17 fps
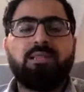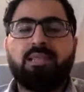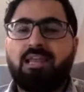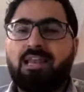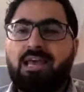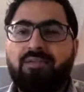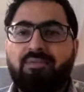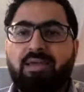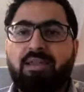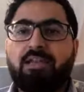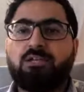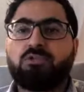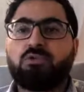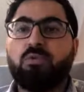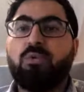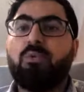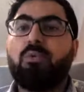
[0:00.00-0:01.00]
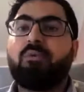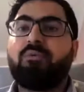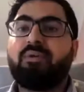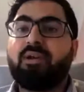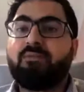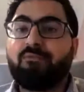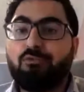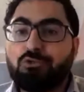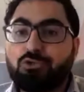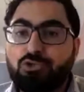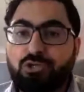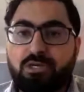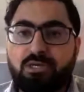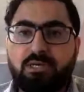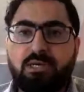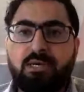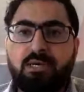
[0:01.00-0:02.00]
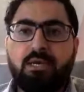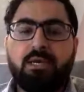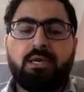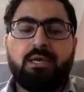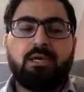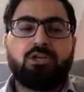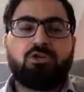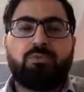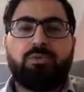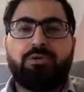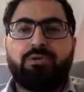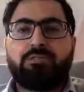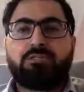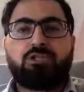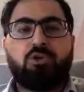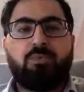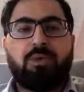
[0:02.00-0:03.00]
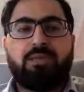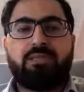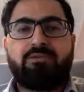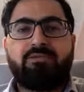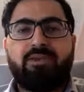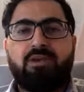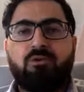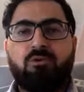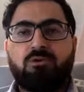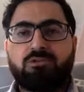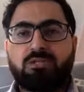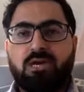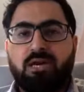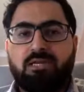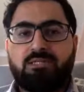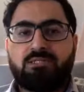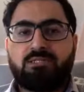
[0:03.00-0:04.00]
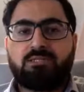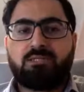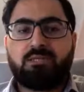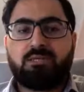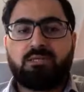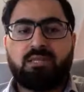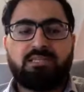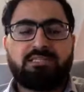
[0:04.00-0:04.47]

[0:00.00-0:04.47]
And their life ended. So we were very fortunate to be rescued by the Greek Coast Guards.